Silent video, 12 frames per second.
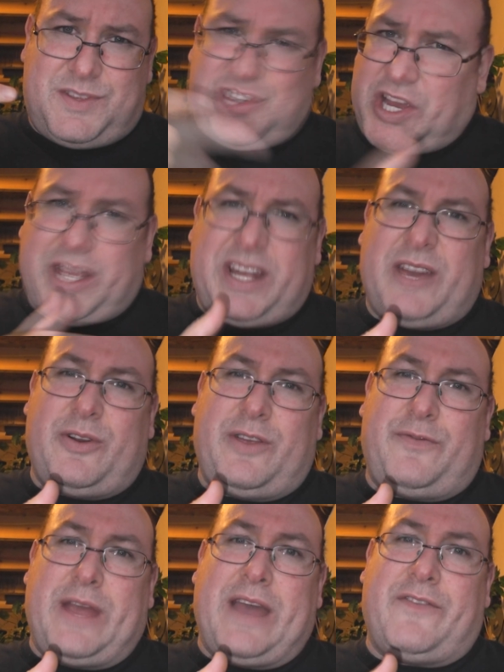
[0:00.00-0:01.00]
Check it out
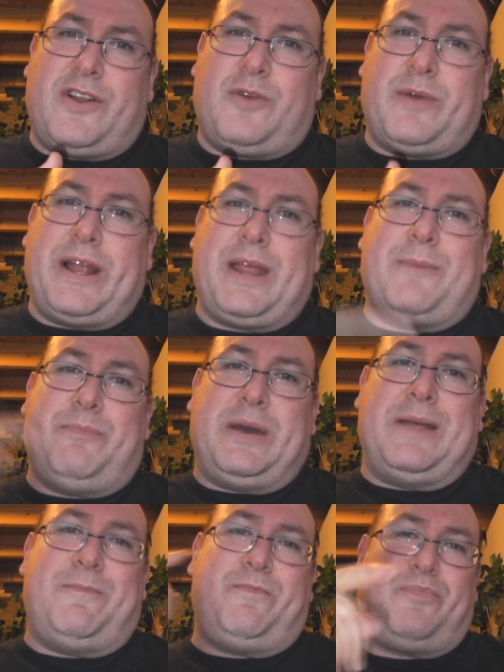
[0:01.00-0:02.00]
if you haven't already.
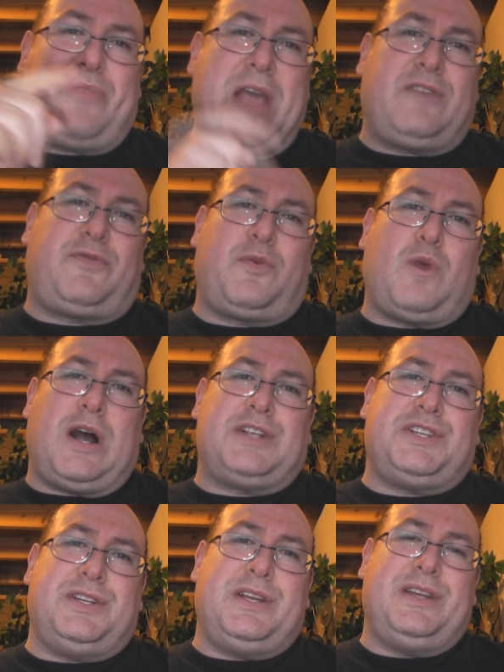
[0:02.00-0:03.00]
But thanks for
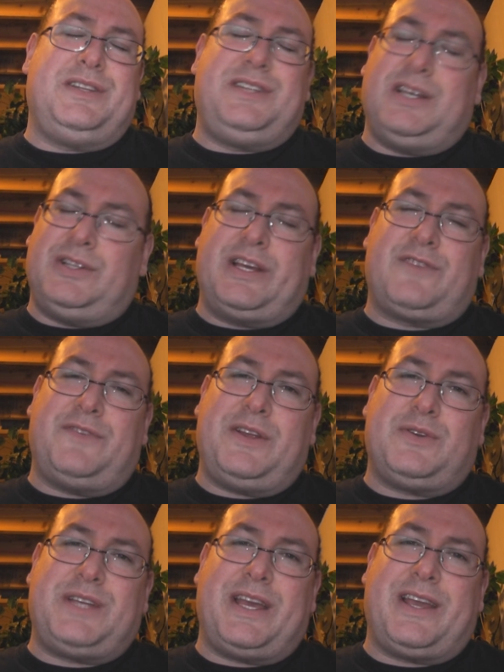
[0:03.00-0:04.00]
watching. Till next
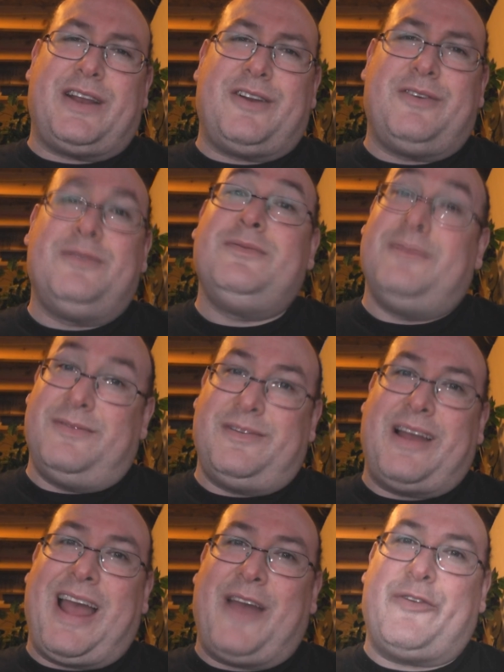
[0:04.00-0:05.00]
video, take care.
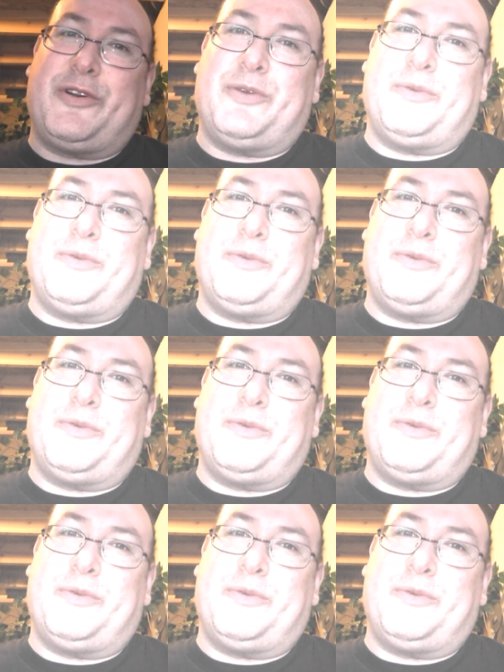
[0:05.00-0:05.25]
Have